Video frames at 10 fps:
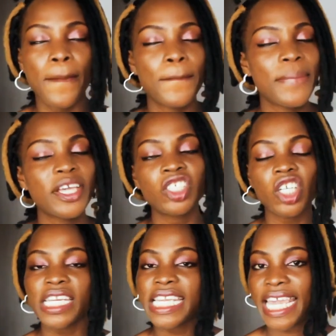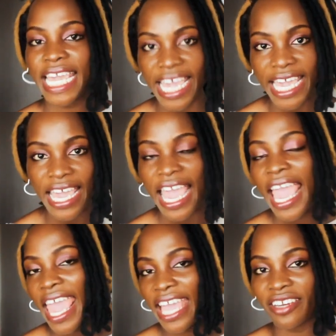Majorly hay
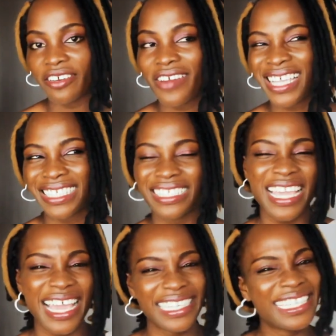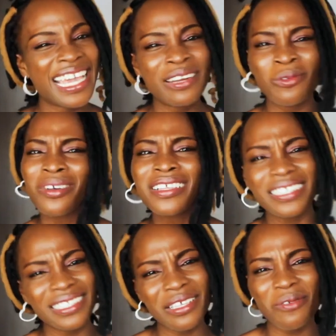and grasses, then
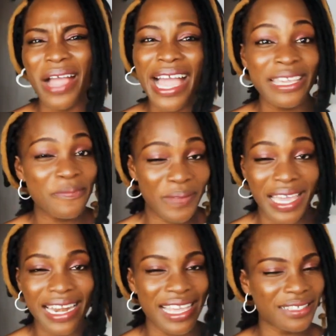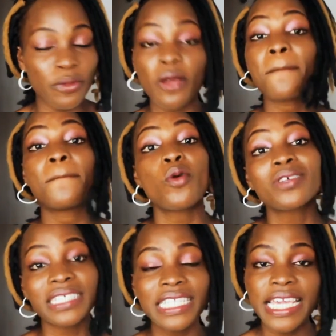once in a while pellets, but
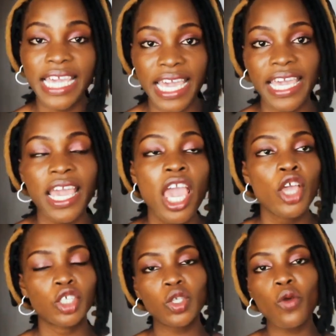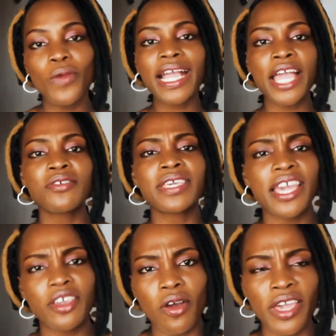mostly hay. So where can you
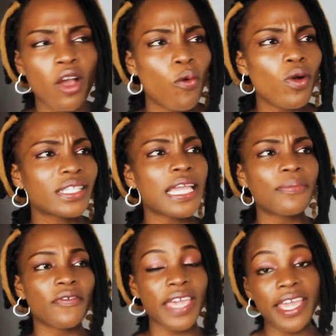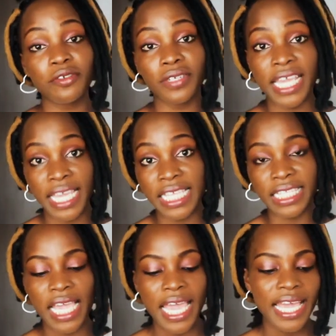get your hay, or what type of hay do they
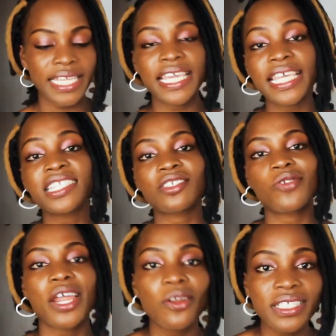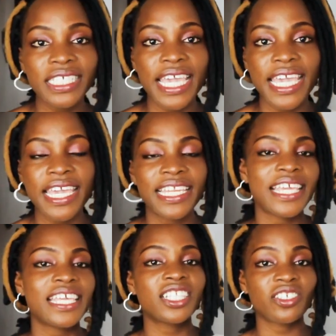eat? They eat groundnut hay,
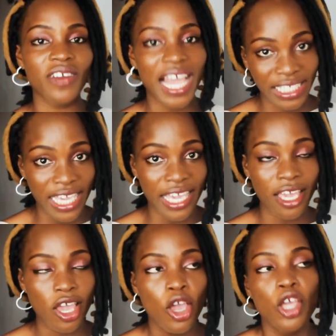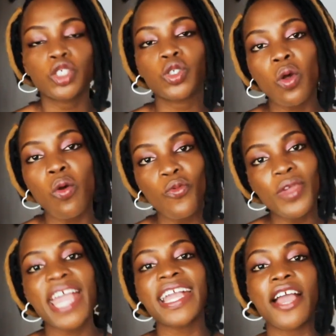they eat grass hay. So
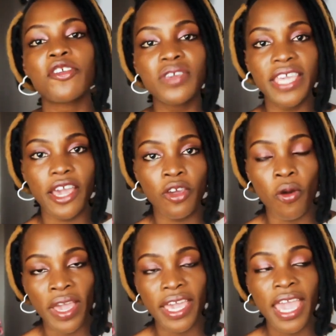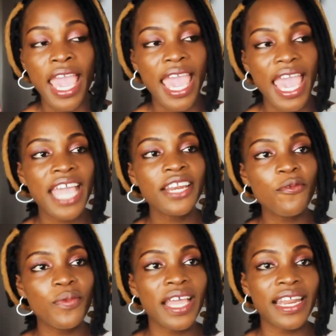where can you get your hay?
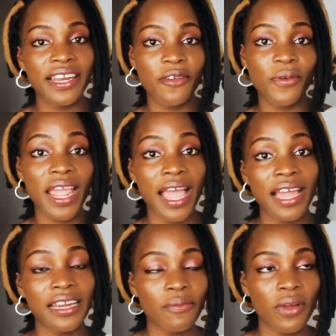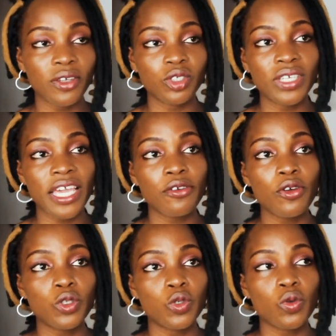Anywhere that they rear animals. You can
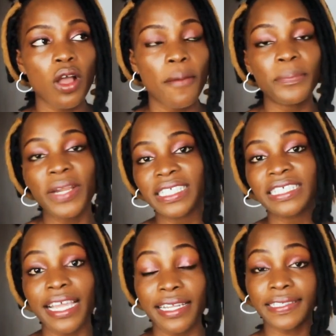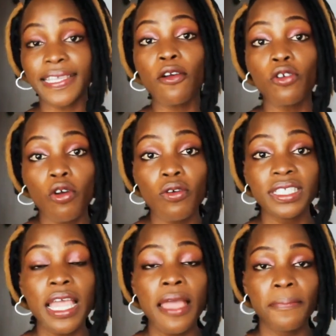go to places that they sell
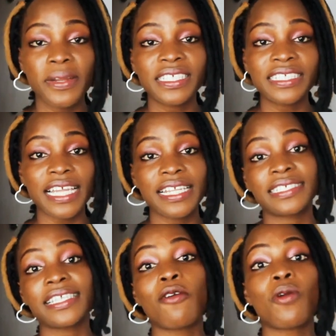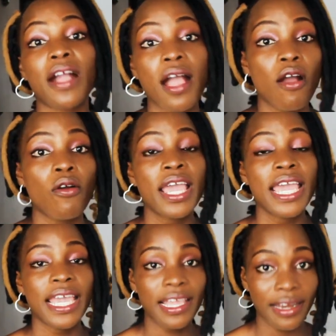goats, places that they sell cow
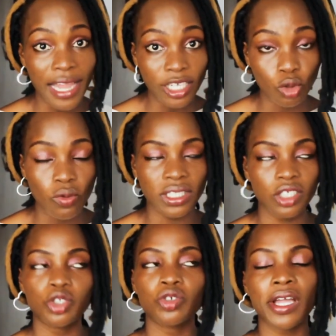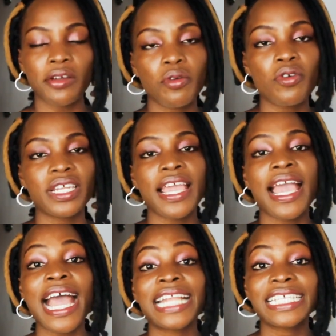in large quantities. You can go
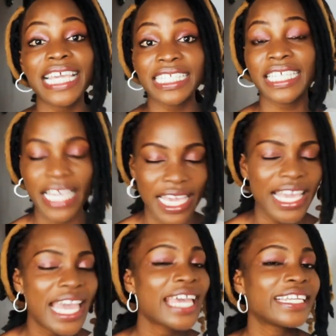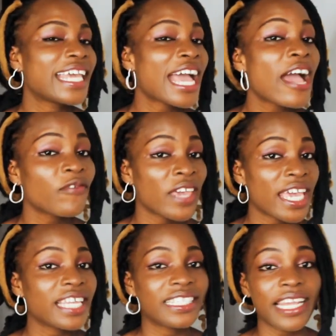there and get hay. They have
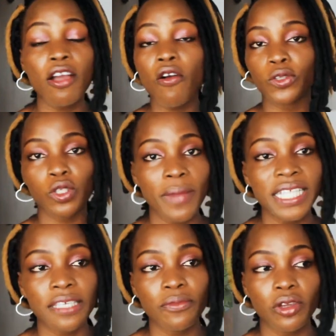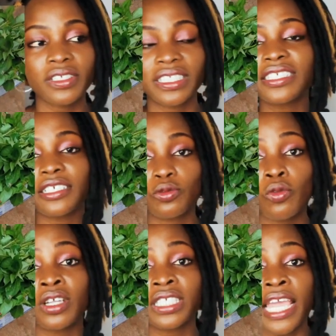hay there automatic, because this is
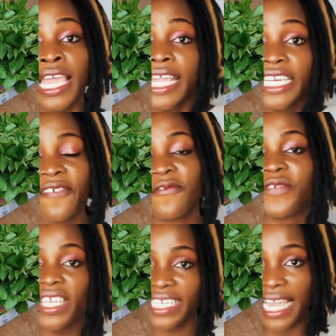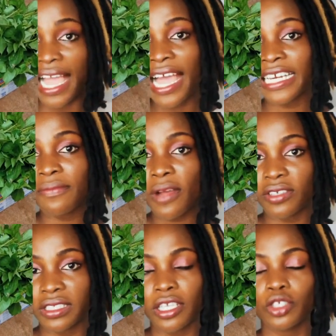what they feed their
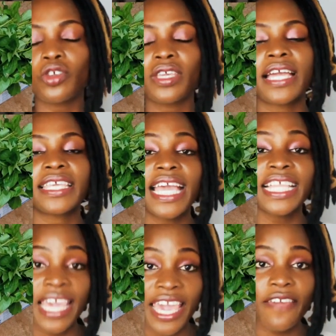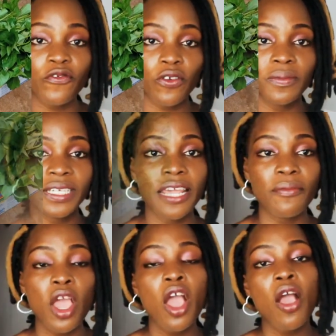animals there. So you can get hay from them.